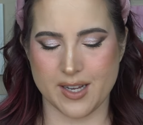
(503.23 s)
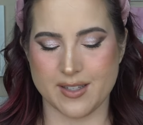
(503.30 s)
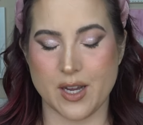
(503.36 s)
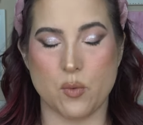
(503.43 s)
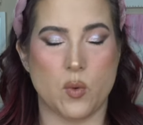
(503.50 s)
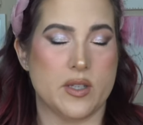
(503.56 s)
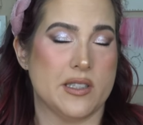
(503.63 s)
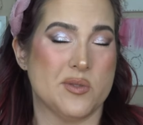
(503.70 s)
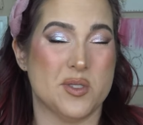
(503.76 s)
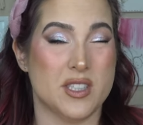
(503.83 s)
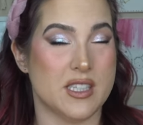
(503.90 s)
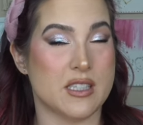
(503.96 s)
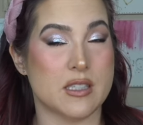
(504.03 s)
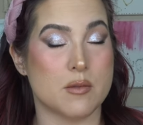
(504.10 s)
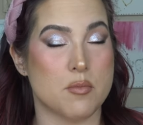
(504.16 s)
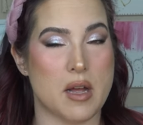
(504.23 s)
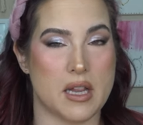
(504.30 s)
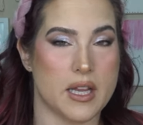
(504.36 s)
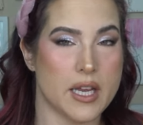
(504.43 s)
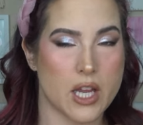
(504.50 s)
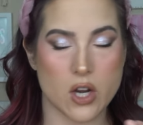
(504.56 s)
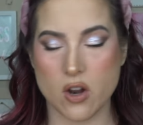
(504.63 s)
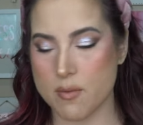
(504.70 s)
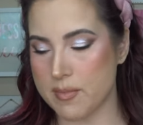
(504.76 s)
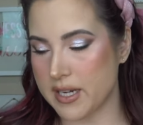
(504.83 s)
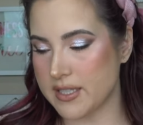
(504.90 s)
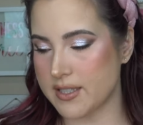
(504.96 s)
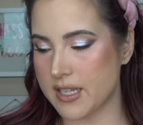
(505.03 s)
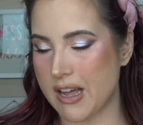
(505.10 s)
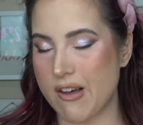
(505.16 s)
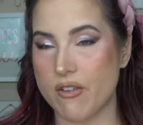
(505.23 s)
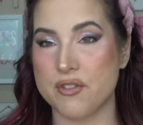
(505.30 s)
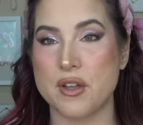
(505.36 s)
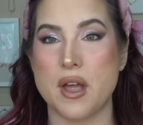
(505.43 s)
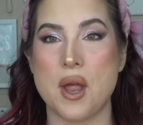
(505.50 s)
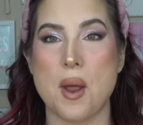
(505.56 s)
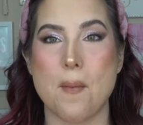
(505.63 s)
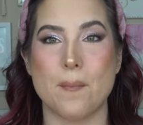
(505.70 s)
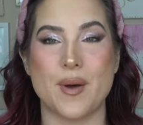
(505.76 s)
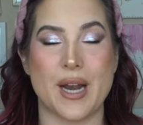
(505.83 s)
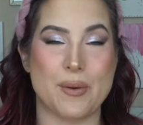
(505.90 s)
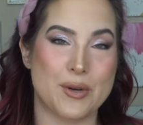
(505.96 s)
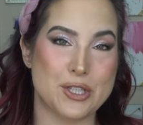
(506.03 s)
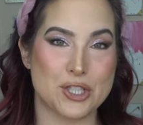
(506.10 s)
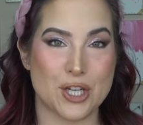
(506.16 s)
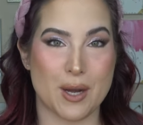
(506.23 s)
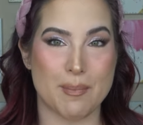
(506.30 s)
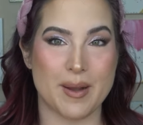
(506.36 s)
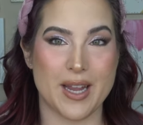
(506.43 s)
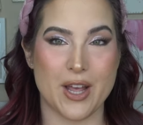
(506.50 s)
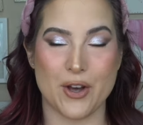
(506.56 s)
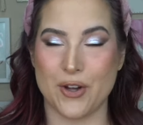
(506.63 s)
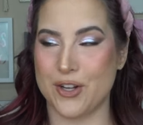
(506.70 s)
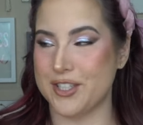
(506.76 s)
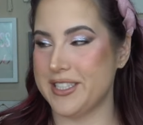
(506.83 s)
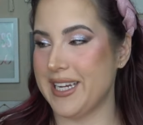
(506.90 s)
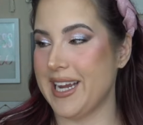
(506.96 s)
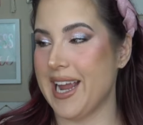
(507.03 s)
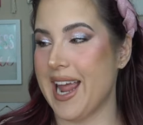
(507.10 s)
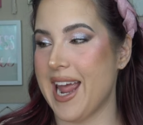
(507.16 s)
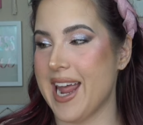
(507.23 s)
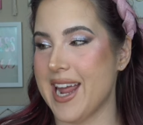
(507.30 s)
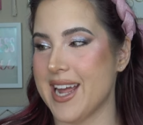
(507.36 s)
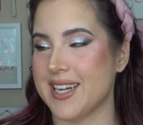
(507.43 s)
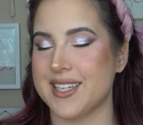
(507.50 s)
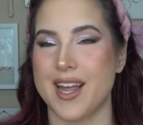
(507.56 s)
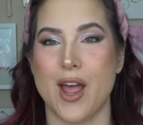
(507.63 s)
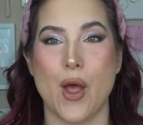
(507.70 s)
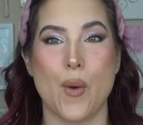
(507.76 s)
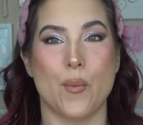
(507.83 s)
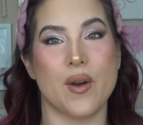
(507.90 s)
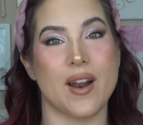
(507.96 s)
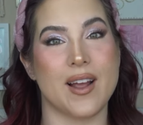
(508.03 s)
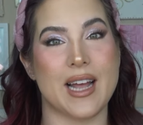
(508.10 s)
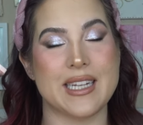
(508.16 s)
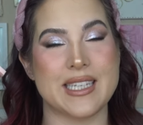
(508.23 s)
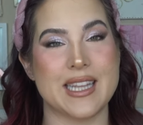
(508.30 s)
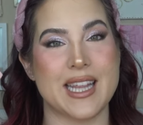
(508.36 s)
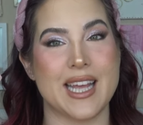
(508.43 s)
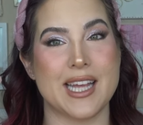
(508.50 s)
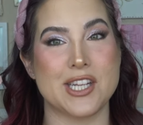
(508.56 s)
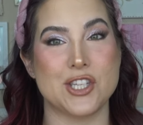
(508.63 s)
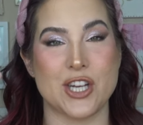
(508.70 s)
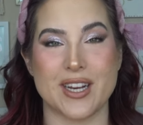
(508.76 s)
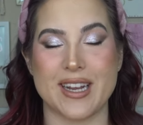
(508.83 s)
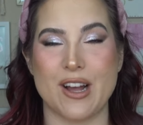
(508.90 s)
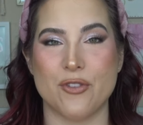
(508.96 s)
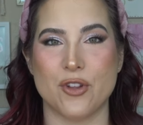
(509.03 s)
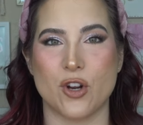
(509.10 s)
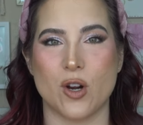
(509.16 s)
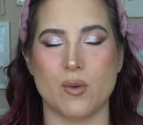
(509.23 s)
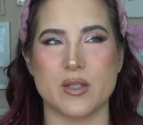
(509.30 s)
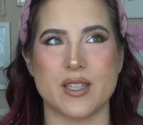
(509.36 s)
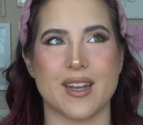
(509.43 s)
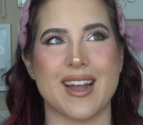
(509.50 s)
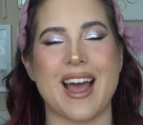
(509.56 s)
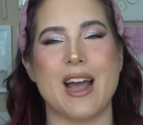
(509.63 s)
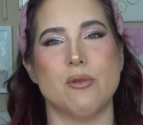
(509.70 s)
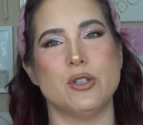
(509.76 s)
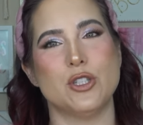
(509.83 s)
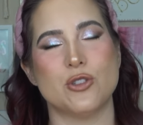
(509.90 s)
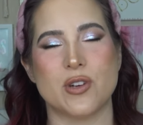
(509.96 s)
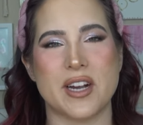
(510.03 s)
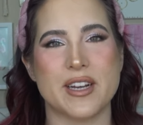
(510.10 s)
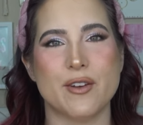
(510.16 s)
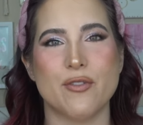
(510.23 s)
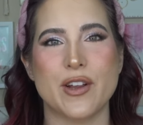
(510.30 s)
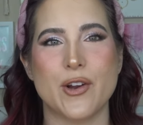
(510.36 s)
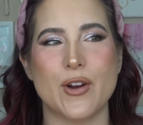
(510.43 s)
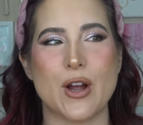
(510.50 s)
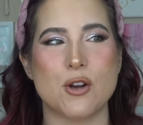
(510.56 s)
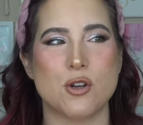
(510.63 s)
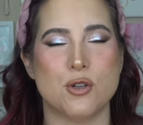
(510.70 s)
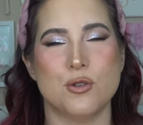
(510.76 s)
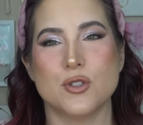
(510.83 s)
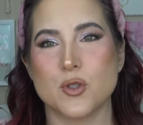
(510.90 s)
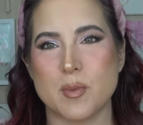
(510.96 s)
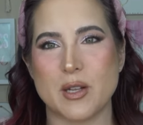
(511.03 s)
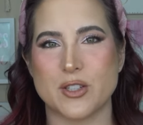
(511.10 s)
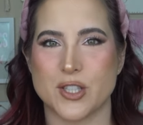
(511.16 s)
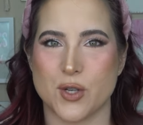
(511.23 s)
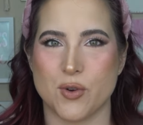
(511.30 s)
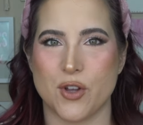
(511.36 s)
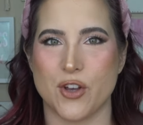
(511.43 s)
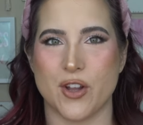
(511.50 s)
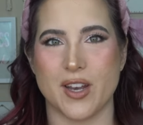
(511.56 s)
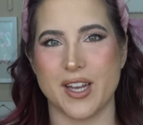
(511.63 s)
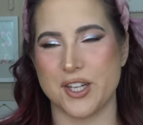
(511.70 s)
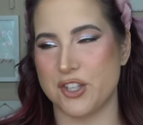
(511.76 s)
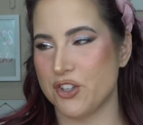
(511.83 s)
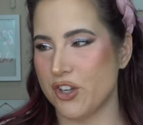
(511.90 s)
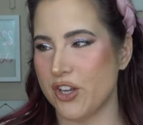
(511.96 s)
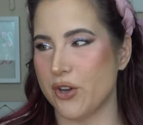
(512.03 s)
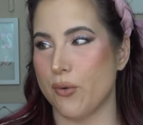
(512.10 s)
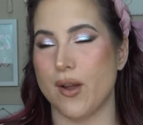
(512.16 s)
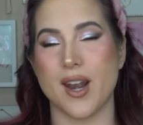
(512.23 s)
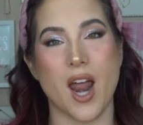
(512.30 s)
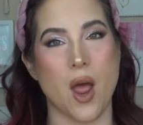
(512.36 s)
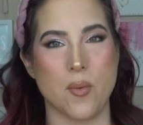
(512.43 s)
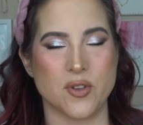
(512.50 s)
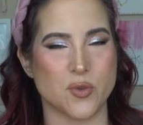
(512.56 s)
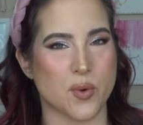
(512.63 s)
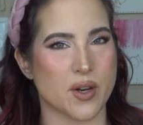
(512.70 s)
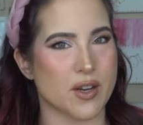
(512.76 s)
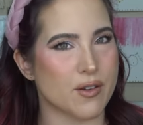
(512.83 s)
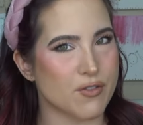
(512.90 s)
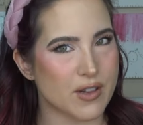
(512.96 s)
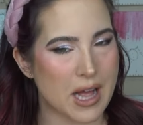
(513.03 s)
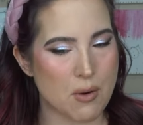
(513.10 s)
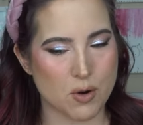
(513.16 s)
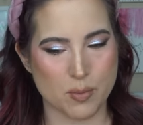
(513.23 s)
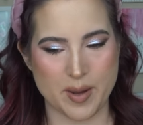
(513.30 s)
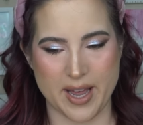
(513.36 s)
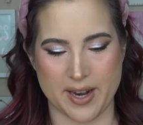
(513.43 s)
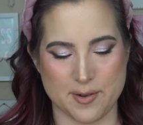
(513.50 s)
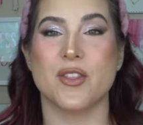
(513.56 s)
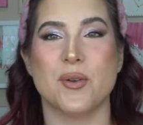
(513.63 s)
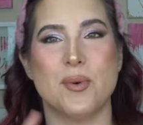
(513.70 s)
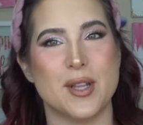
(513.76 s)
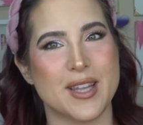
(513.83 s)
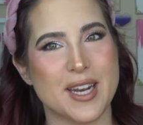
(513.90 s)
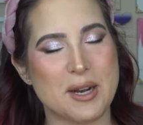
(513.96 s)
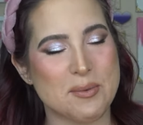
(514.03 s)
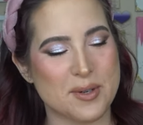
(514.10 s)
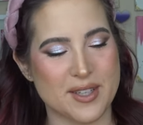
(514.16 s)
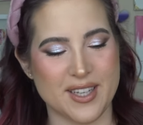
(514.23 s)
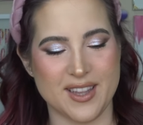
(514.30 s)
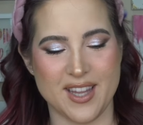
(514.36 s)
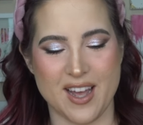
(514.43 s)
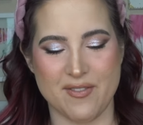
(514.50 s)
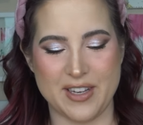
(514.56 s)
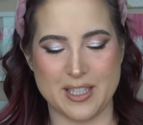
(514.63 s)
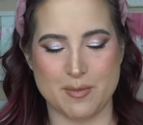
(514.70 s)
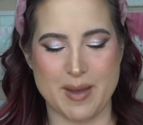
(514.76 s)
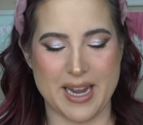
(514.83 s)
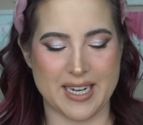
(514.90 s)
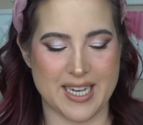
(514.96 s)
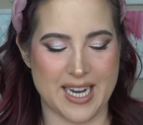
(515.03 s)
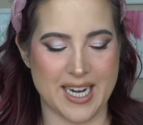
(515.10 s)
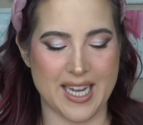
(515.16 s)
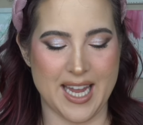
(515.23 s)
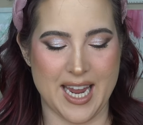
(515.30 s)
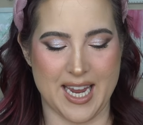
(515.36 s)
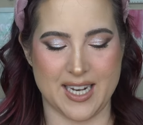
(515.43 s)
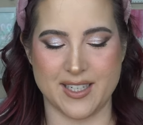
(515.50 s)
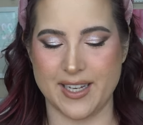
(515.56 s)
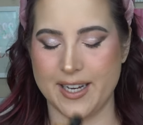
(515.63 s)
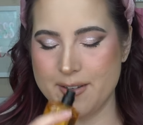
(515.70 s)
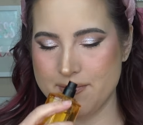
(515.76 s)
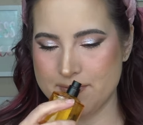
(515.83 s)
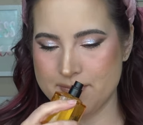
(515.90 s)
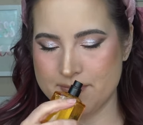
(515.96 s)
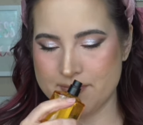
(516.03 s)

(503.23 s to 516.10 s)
Because I wasn't really smelling it on myself. But I went shopping at Aldi, and when I got to the checkout, the girl was like, I was trying to figure out who smelled so good. It's you. And I was wearing Flower Bed. The one that I really love is Magnetic Candy.